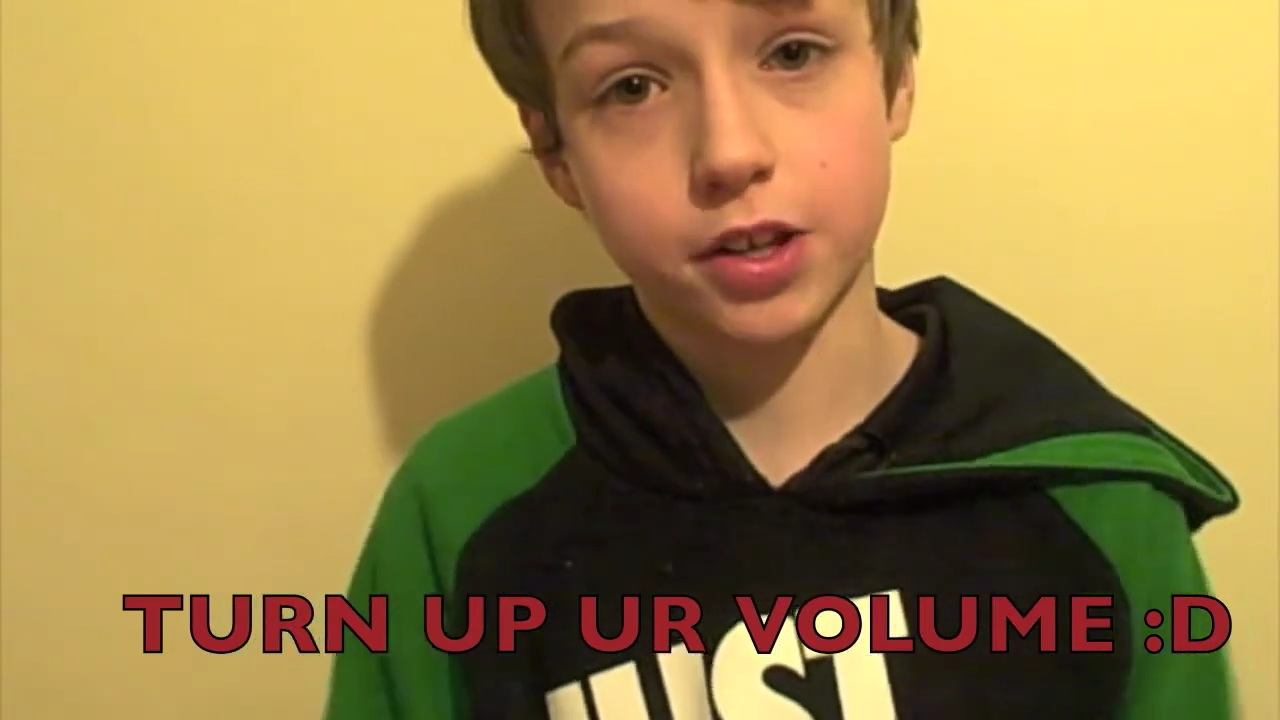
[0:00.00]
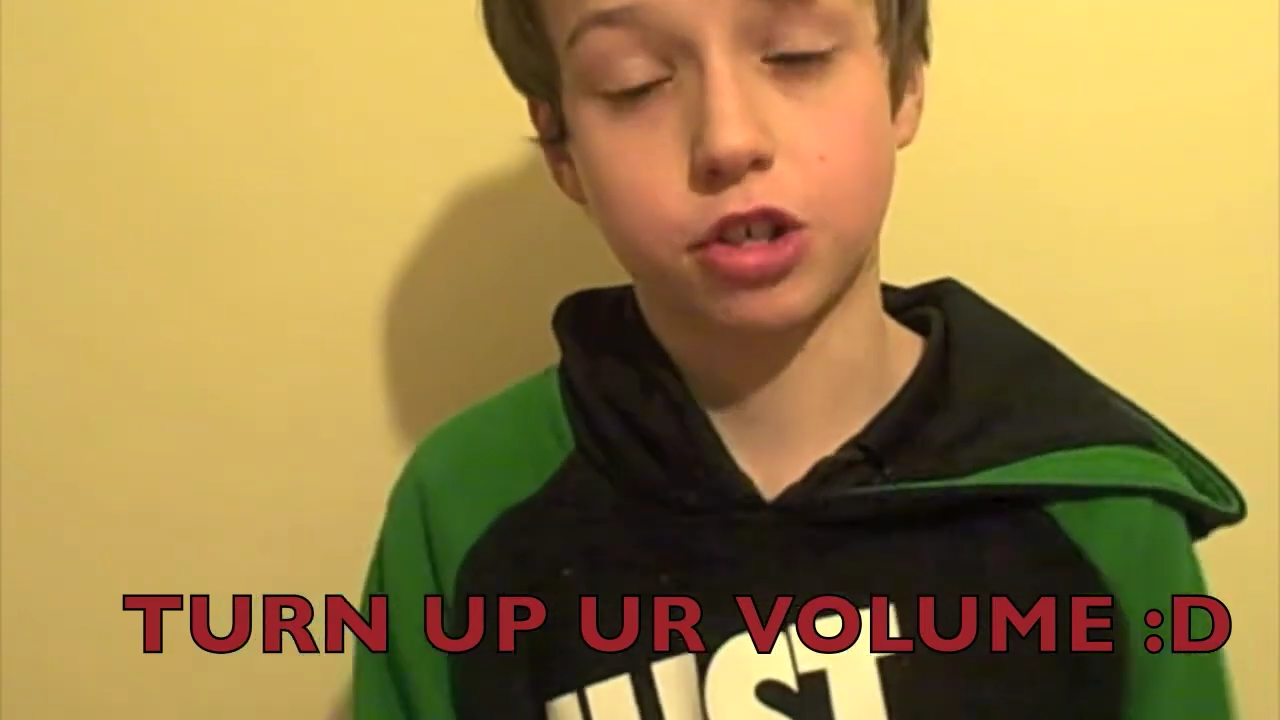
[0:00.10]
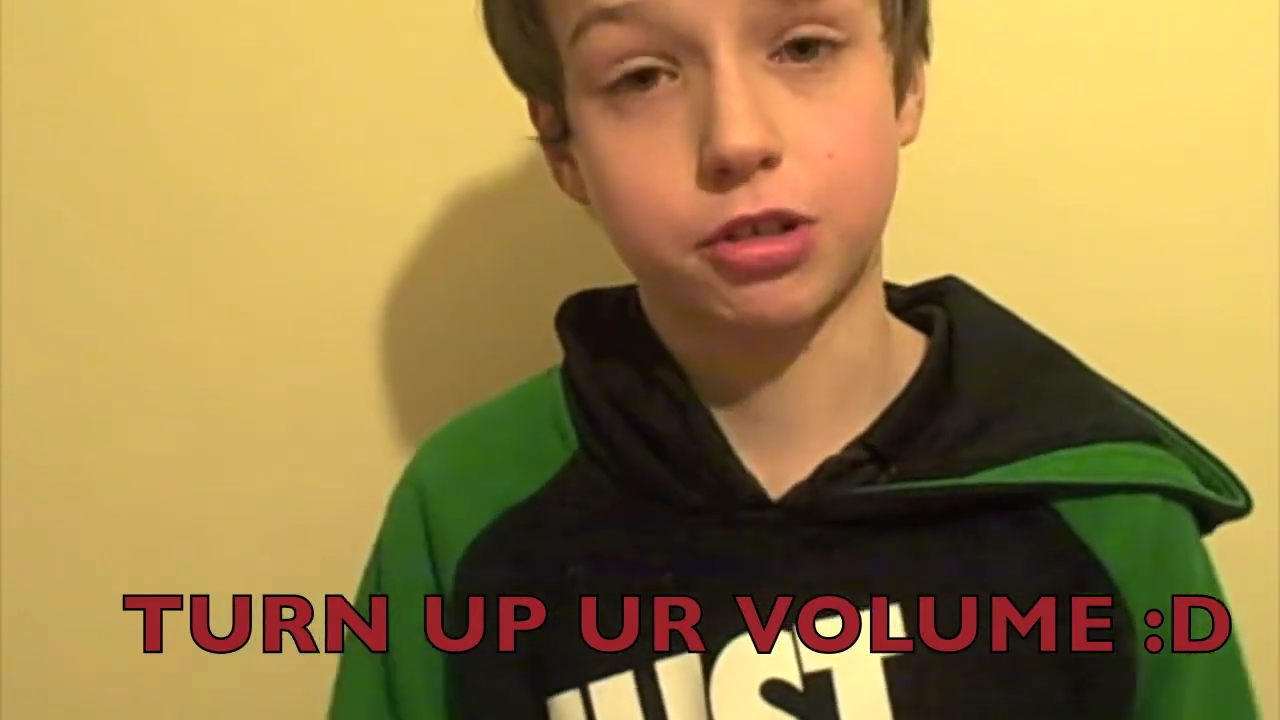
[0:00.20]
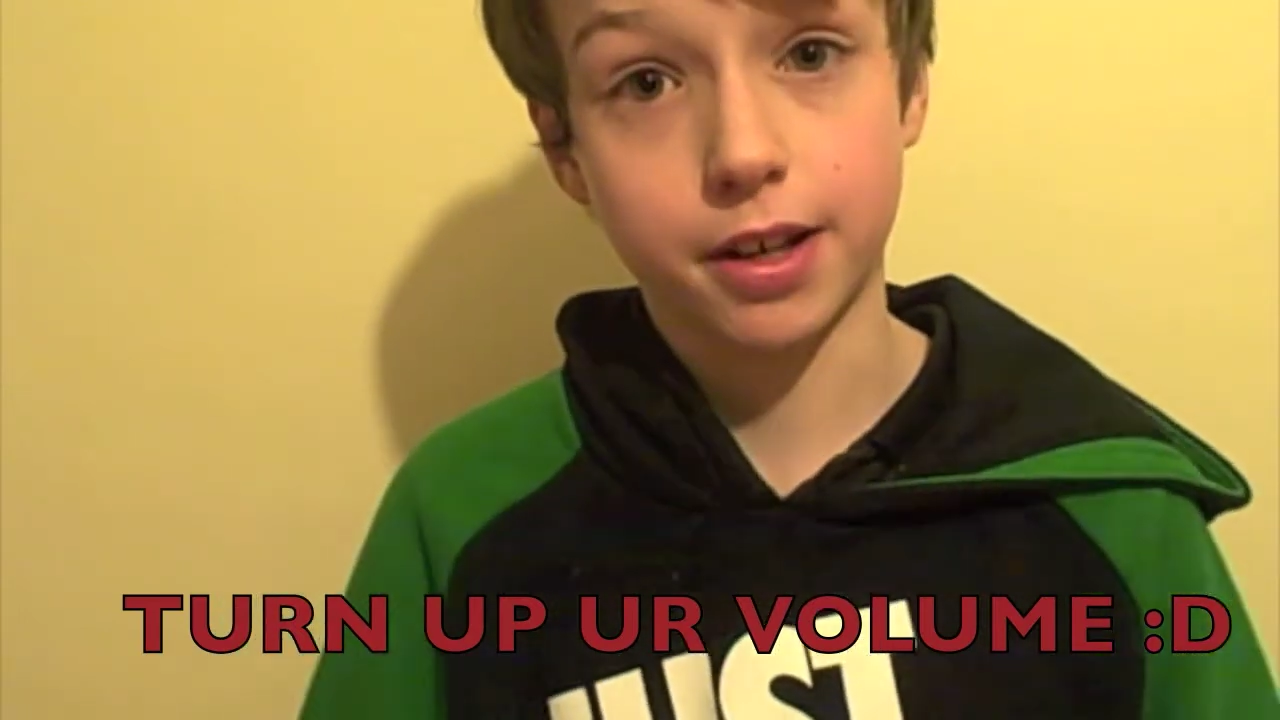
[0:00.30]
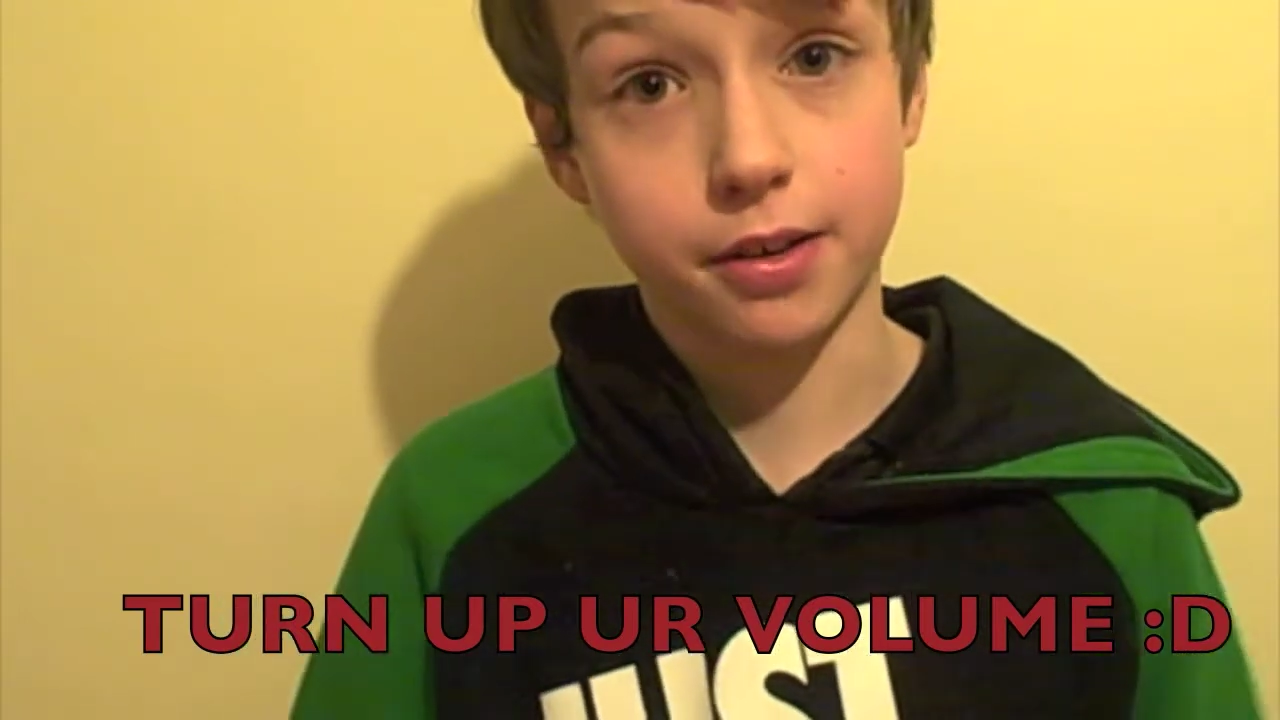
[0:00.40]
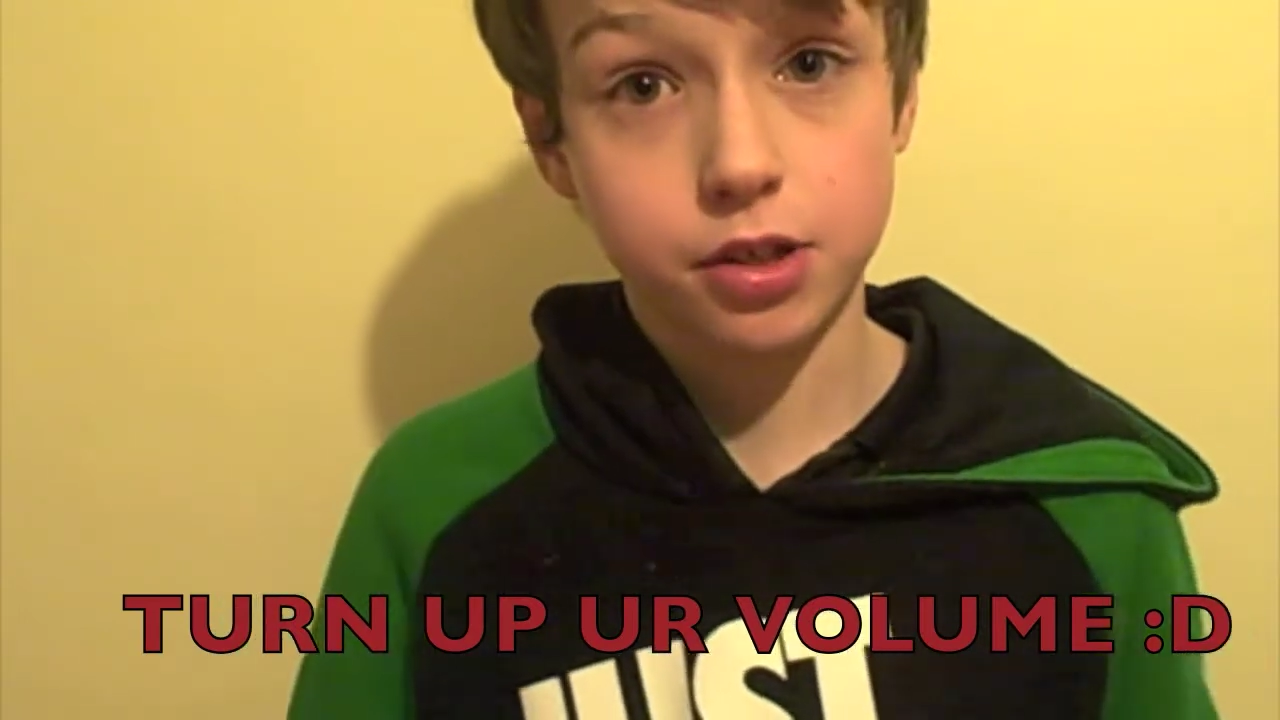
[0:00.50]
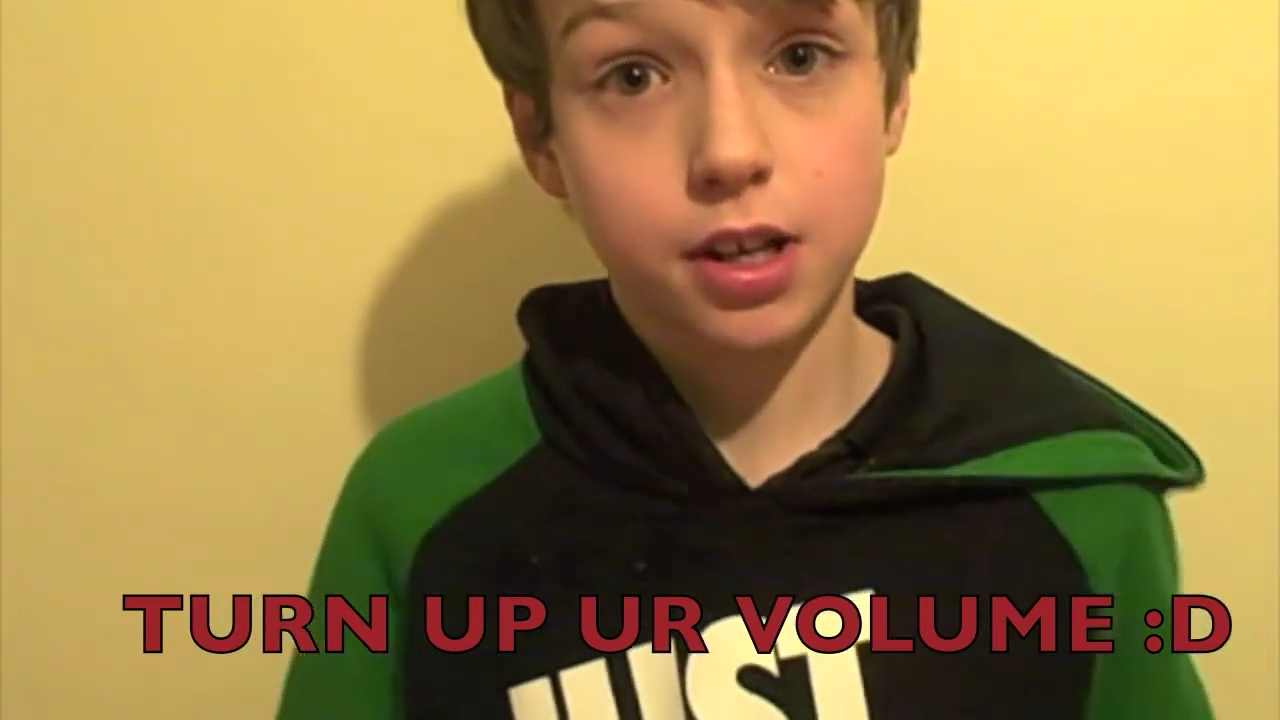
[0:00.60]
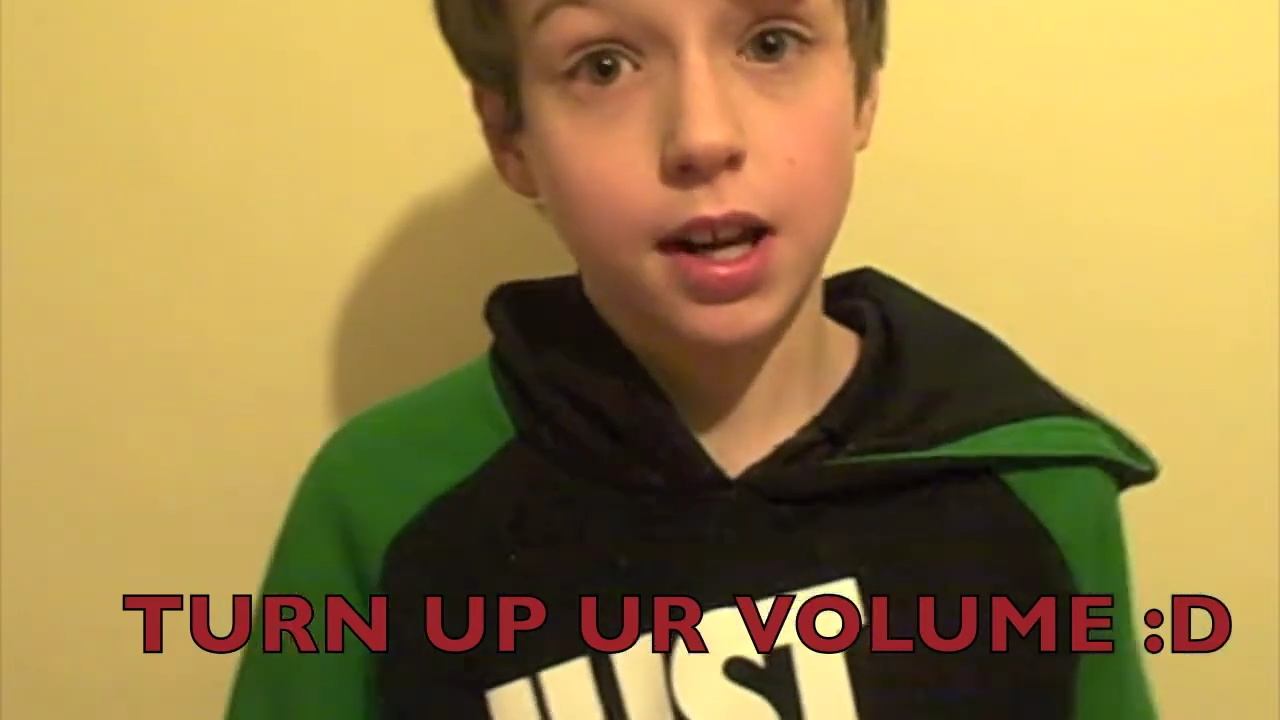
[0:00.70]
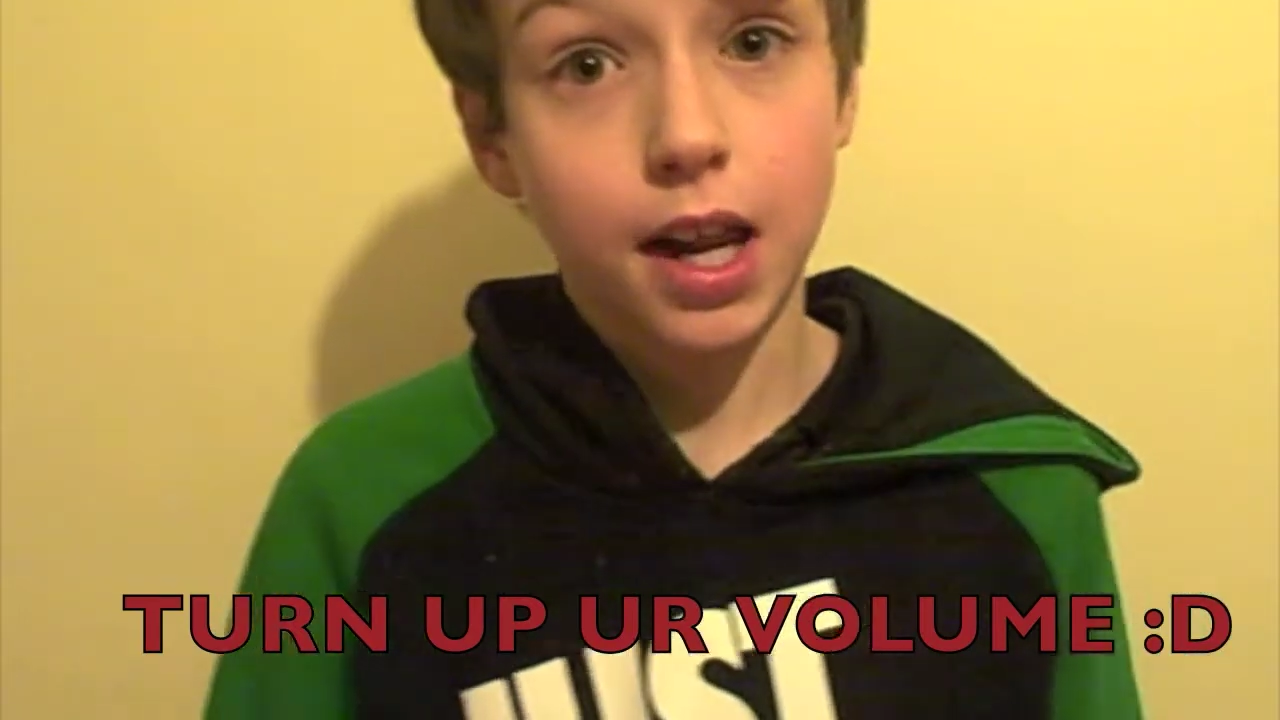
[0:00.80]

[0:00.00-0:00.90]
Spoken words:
and check that out.